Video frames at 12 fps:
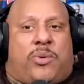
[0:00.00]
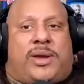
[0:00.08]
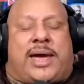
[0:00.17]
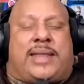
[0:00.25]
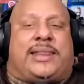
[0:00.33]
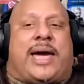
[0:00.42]

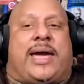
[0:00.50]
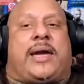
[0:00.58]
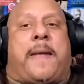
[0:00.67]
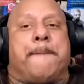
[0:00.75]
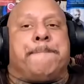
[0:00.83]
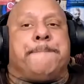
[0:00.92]
what I like.
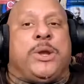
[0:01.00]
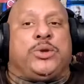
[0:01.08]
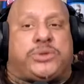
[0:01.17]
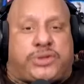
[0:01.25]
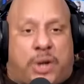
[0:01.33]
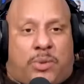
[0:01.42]
You
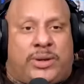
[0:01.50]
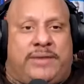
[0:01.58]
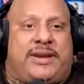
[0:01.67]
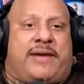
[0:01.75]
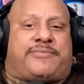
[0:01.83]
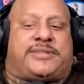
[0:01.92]
don't
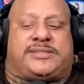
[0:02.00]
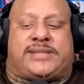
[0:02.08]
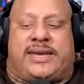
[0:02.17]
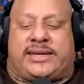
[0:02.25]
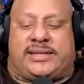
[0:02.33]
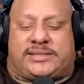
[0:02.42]
even have to
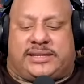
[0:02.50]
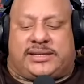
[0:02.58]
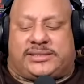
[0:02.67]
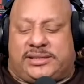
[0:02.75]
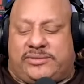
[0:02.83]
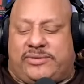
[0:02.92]
take into
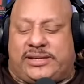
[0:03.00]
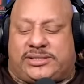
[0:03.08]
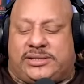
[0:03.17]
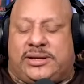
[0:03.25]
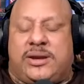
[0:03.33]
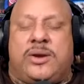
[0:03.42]

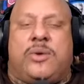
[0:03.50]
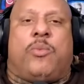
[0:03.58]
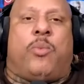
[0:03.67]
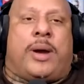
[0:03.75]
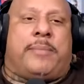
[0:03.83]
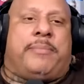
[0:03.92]
consideration
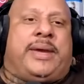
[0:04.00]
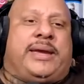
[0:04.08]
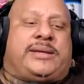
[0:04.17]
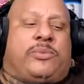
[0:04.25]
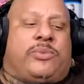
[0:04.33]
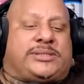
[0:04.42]
what
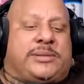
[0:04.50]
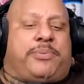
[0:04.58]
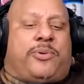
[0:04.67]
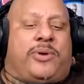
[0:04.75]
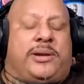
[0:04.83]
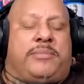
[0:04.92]
makes what's
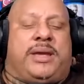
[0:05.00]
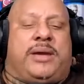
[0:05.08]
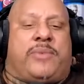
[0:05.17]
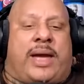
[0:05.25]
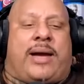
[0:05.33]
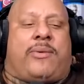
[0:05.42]
important to me
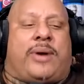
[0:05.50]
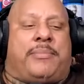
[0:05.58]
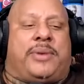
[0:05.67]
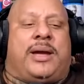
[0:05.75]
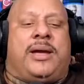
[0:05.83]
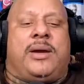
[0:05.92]
and how
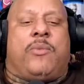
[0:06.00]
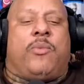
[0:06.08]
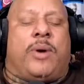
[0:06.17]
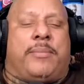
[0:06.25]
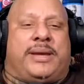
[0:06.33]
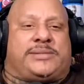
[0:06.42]
I'm
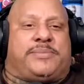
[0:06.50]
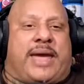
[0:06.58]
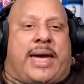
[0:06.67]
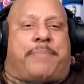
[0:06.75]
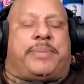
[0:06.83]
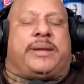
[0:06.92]
what makes me
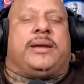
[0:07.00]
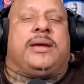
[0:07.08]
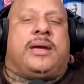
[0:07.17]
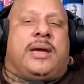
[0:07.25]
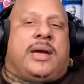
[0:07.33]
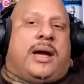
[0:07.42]
happy.
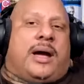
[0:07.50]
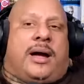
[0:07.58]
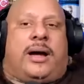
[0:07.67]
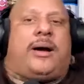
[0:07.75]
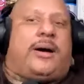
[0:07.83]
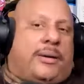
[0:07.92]

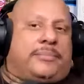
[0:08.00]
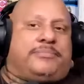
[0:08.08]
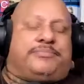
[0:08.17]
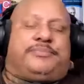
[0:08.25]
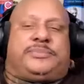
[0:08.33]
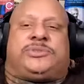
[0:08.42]

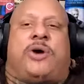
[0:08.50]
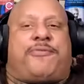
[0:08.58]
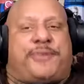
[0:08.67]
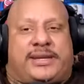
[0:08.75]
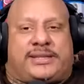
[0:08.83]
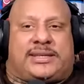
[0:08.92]
Um, don't
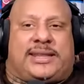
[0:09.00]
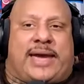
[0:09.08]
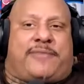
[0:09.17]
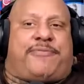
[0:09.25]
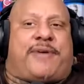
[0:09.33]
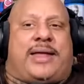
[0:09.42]
forget to
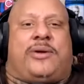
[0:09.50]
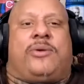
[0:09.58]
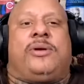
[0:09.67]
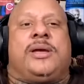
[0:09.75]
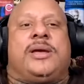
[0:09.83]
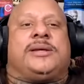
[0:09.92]
like,
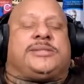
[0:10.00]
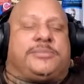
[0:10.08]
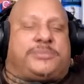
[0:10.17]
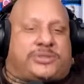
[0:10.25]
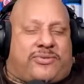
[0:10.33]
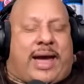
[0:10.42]
follow,
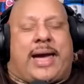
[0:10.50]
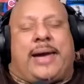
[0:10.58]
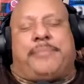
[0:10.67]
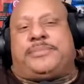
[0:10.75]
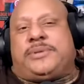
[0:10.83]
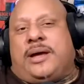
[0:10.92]

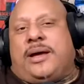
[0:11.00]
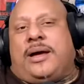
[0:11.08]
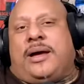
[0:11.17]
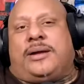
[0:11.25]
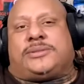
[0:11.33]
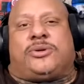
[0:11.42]
subscribed
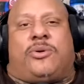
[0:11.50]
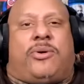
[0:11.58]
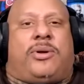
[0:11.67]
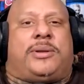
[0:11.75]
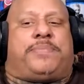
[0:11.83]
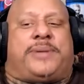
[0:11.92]
uh, to
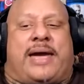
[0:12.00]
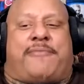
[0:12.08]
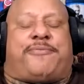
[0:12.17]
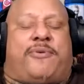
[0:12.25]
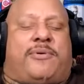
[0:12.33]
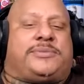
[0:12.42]
all the
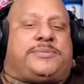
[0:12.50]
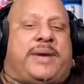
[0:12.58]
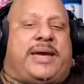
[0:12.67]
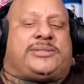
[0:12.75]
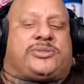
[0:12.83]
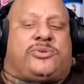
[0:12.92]
platforms
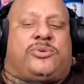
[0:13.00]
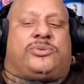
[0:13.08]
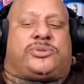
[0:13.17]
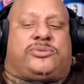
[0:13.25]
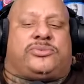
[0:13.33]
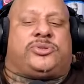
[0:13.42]
man
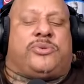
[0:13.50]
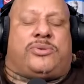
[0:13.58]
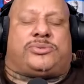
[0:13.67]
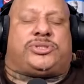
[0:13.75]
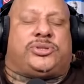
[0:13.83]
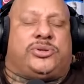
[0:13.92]
school
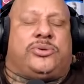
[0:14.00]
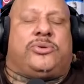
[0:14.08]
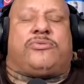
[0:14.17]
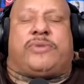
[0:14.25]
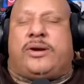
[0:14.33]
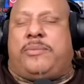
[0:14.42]

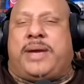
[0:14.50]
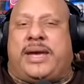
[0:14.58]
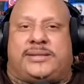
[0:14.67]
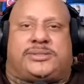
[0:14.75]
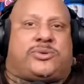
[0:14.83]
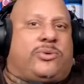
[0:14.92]
202 real
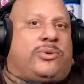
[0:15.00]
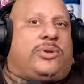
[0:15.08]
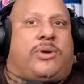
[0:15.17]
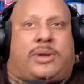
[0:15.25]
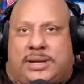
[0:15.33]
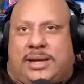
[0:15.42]
man school
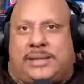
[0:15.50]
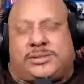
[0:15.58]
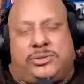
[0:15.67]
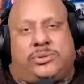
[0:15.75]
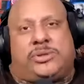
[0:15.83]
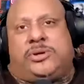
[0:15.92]
all kinds
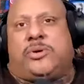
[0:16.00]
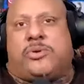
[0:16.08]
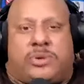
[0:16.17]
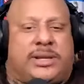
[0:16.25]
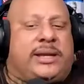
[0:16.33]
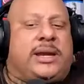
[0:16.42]
you can
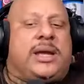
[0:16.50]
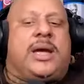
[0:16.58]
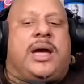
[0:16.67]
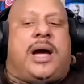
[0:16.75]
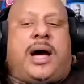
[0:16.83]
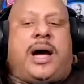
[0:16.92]
google it
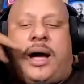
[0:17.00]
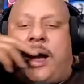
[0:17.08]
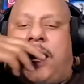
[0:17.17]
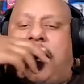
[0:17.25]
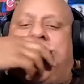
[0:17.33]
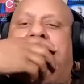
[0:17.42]

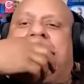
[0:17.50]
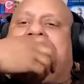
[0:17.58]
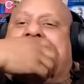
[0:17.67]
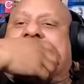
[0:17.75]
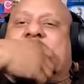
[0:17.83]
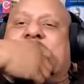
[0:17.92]
uh
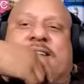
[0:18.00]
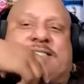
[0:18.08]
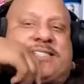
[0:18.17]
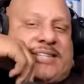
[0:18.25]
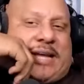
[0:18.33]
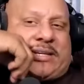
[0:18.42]

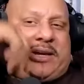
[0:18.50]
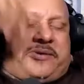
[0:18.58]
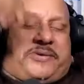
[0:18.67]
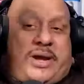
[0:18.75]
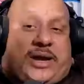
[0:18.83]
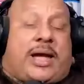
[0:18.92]

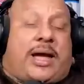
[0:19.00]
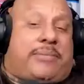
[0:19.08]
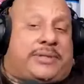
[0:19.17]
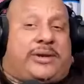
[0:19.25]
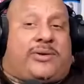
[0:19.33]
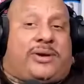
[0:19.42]
consultations.dantenero.com
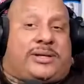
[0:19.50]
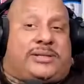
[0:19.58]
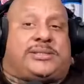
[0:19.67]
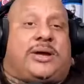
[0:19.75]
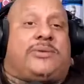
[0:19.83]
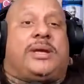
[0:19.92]
click on
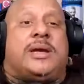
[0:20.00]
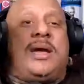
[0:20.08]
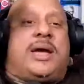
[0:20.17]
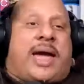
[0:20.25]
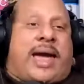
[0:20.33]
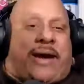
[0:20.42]
consult
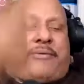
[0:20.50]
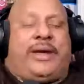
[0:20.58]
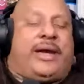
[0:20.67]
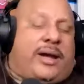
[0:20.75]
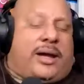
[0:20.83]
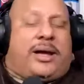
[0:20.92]

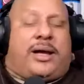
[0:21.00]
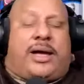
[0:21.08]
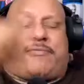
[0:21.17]
harry uh,